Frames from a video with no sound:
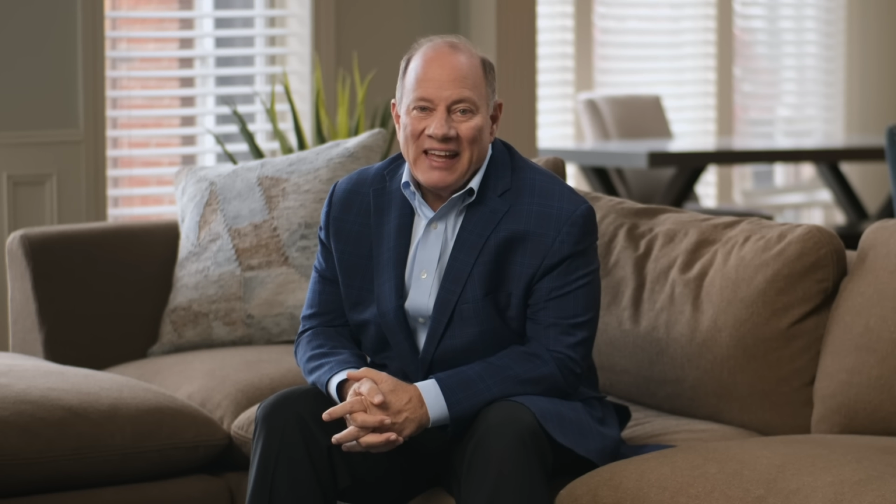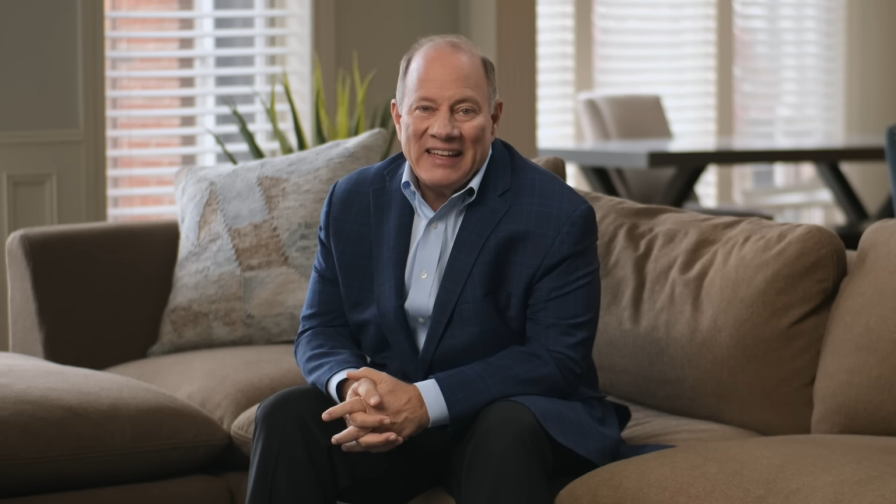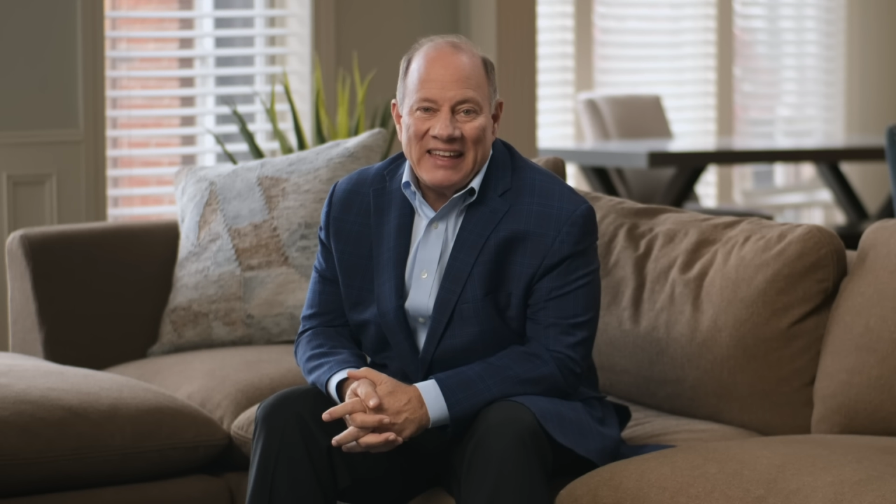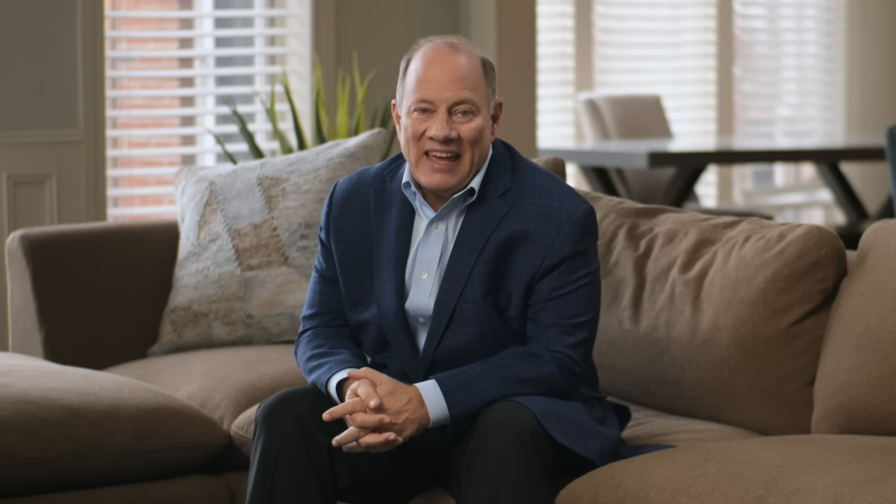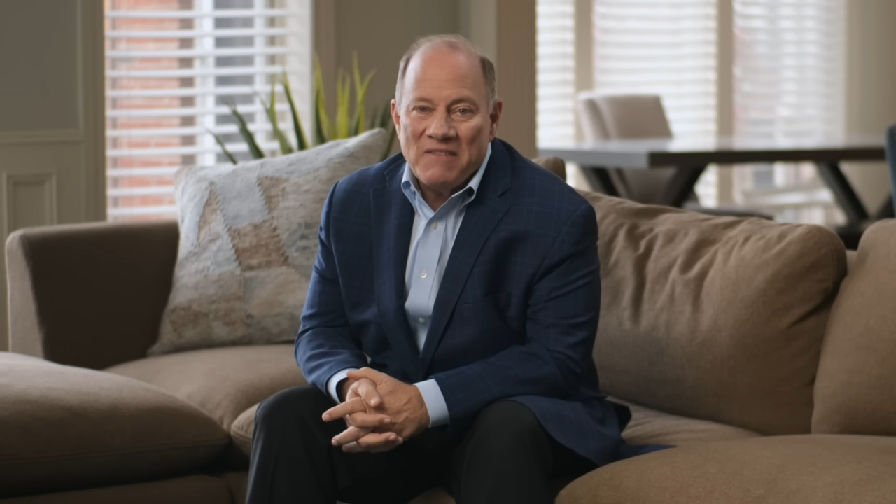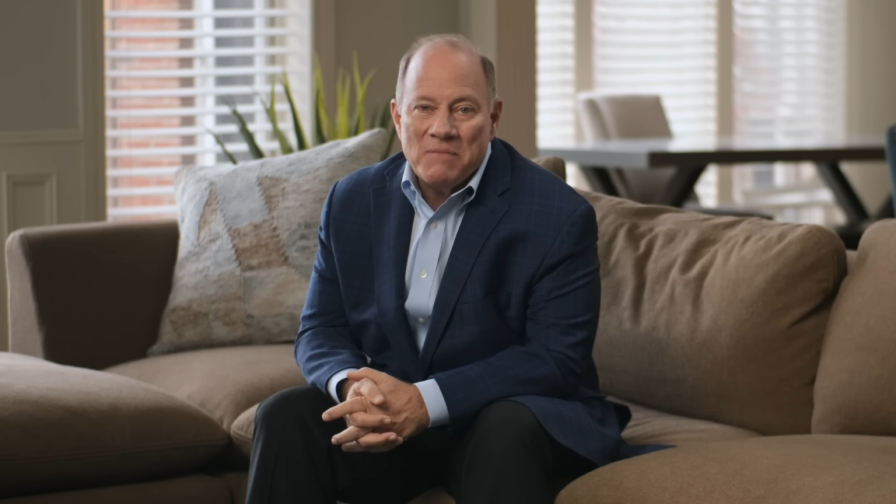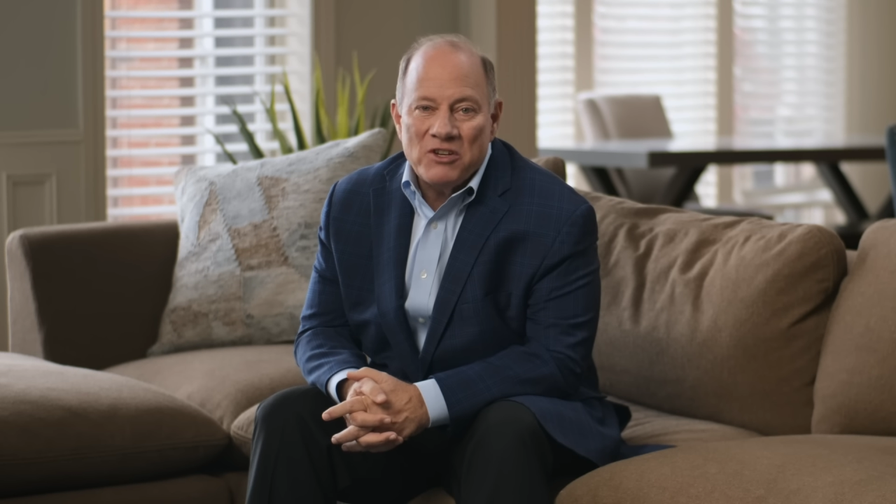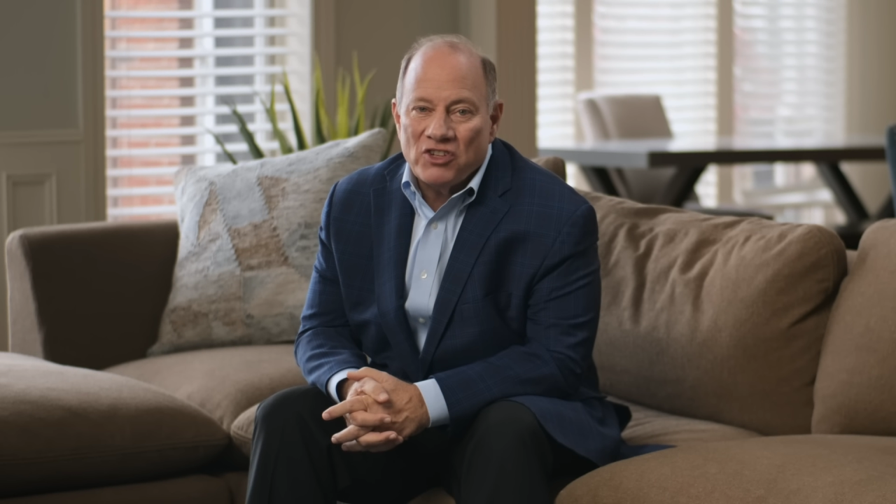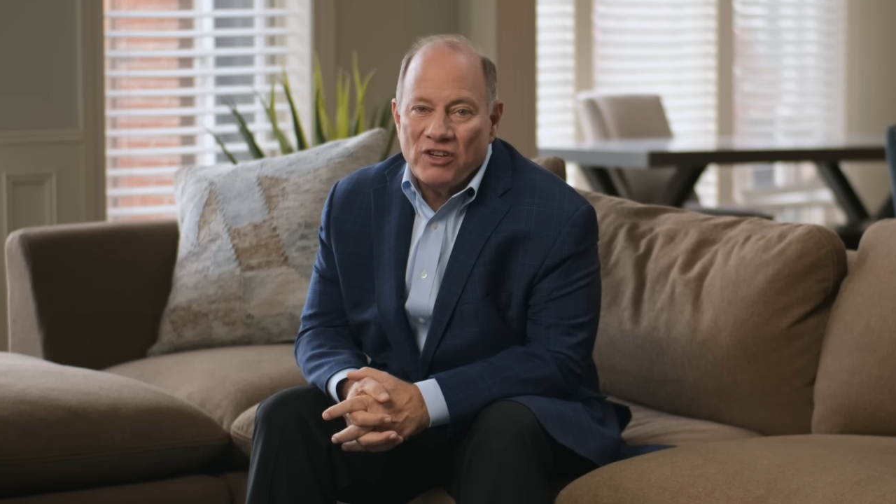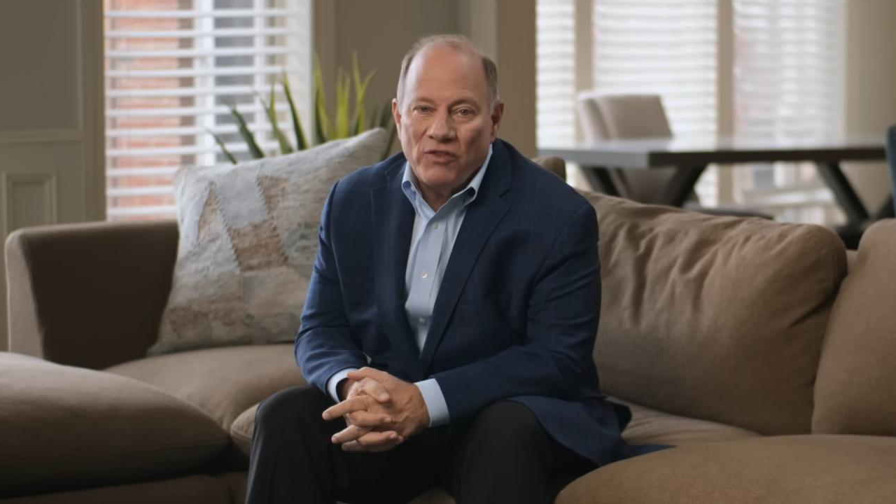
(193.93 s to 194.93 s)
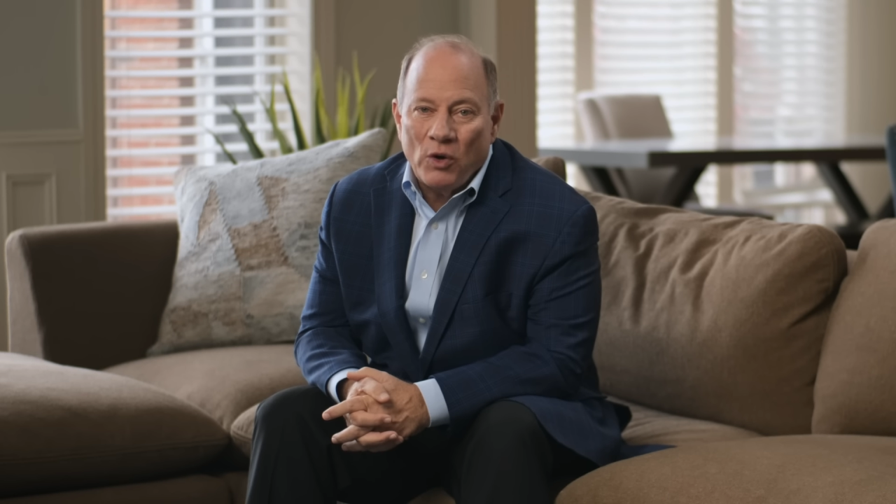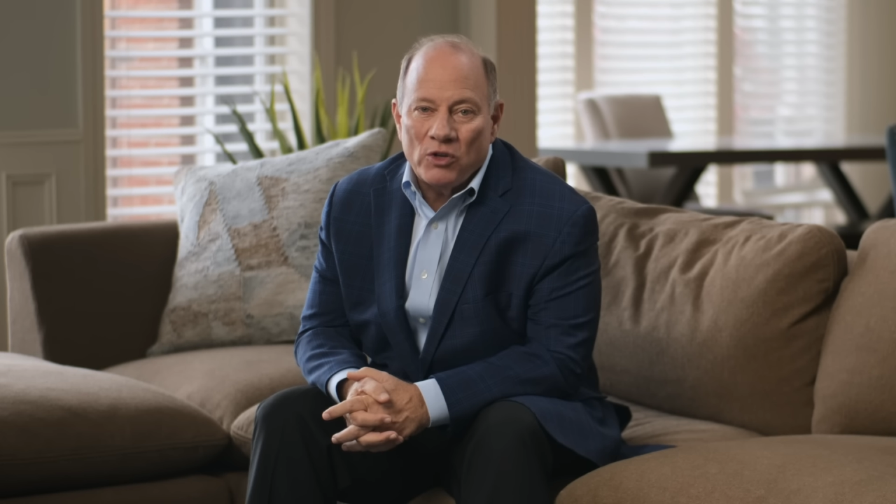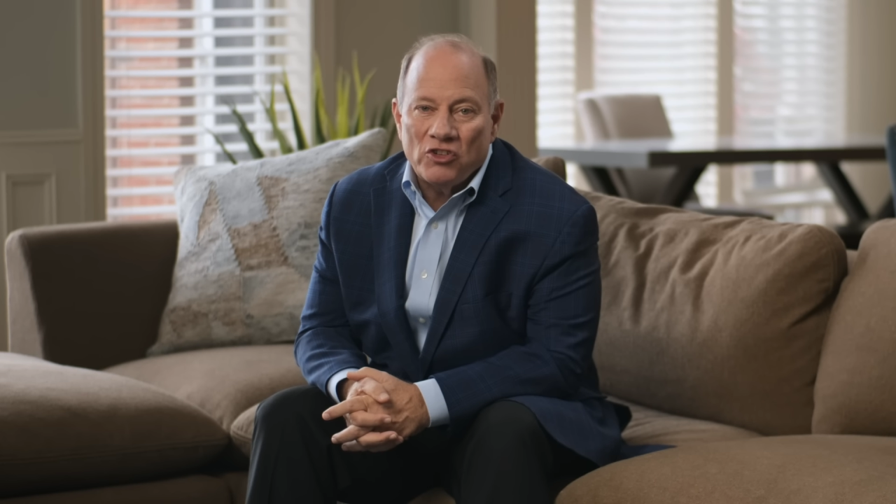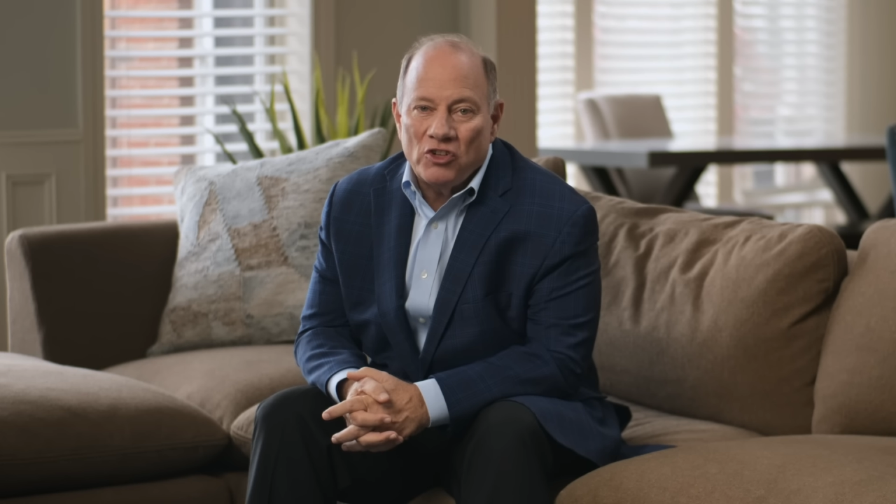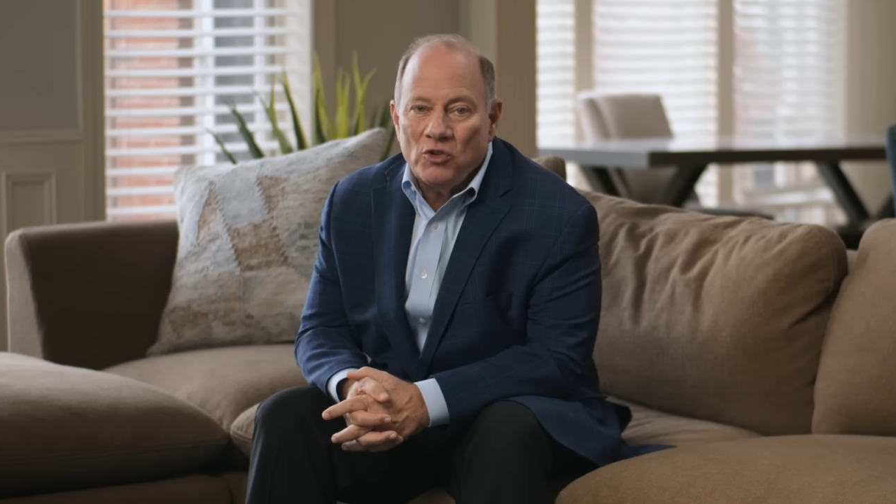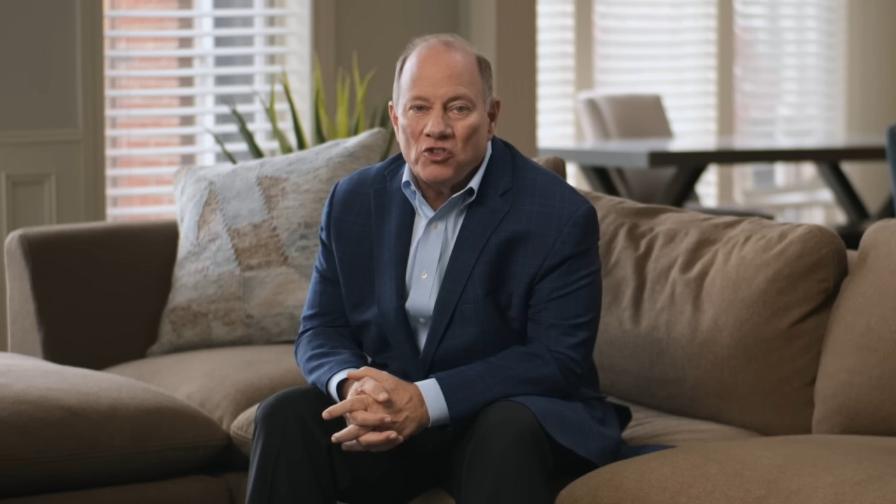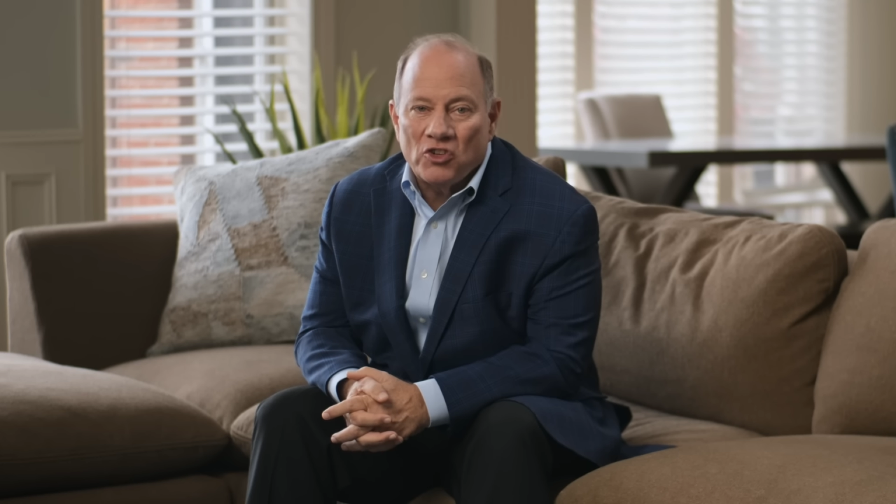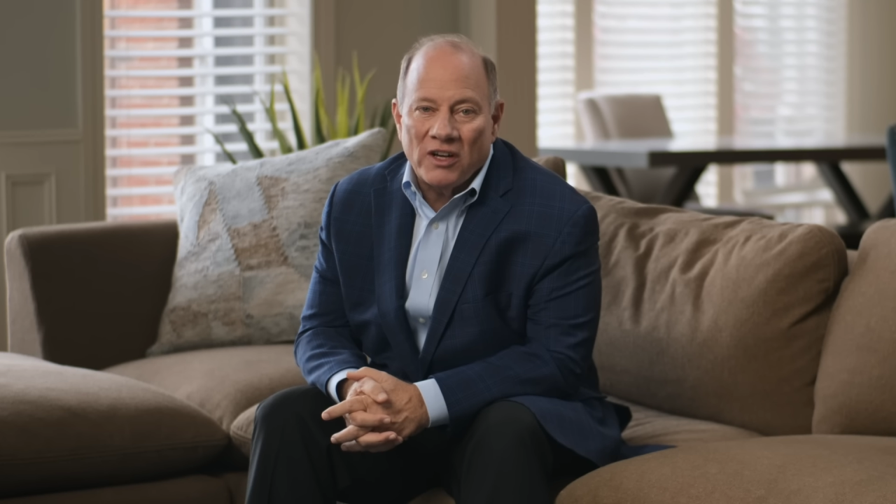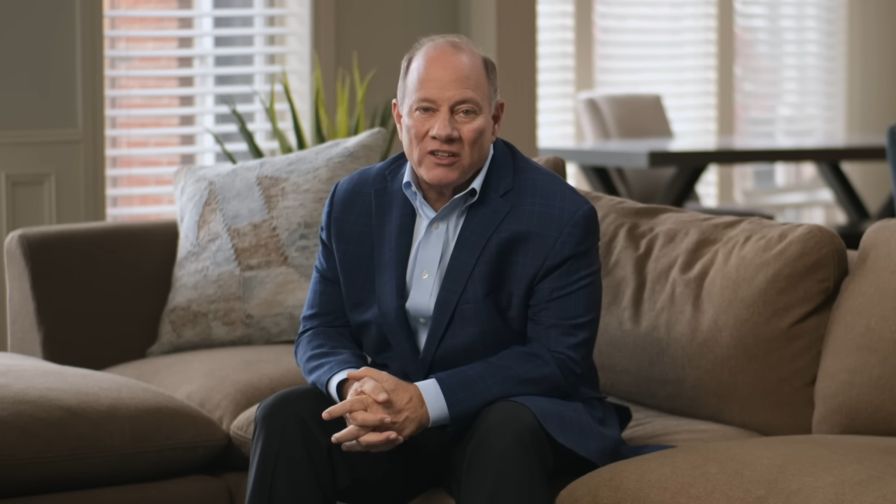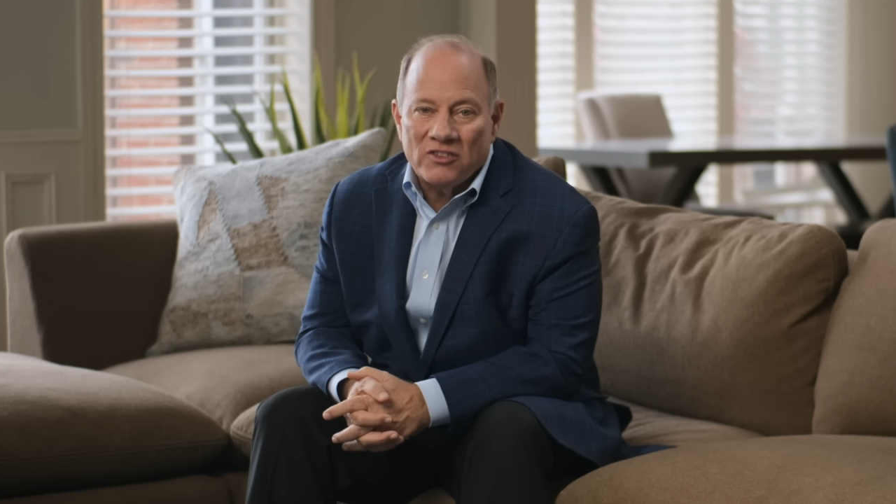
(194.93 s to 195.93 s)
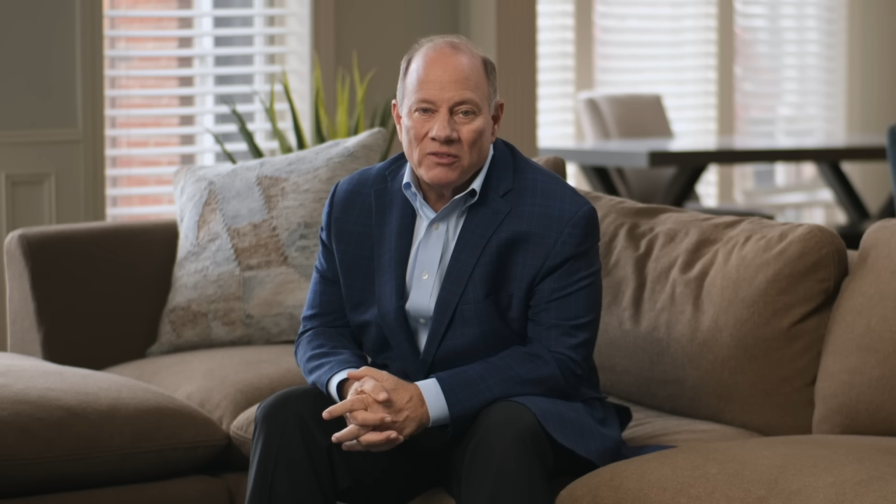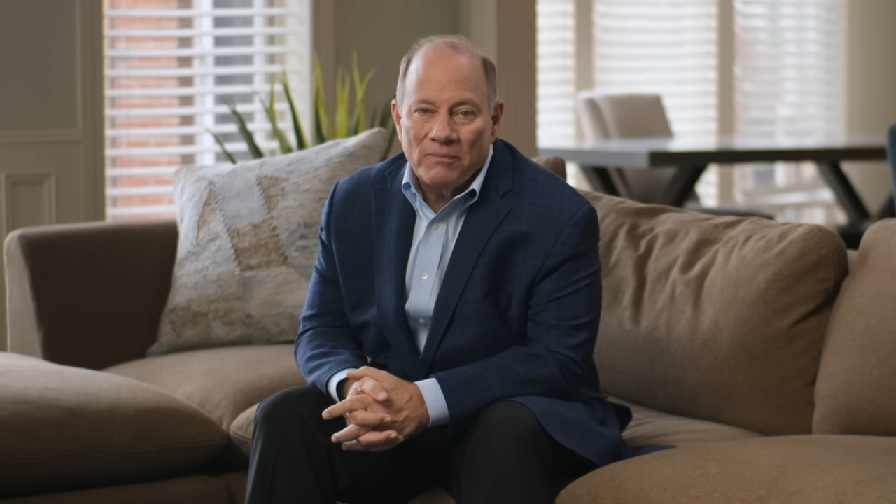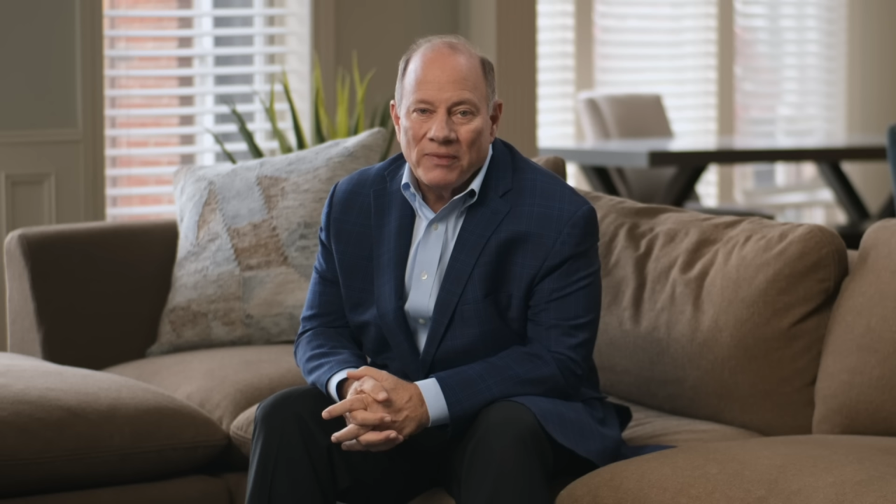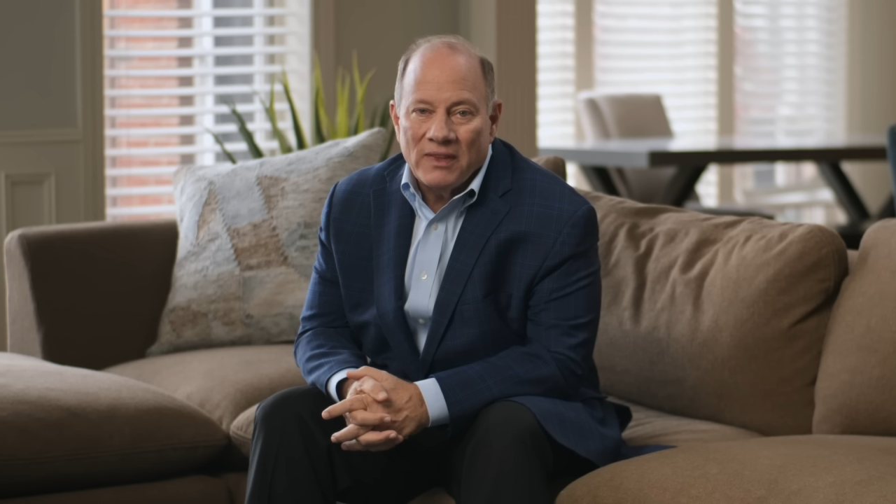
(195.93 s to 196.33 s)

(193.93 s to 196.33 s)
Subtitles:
and gave Michigan voters a new choice?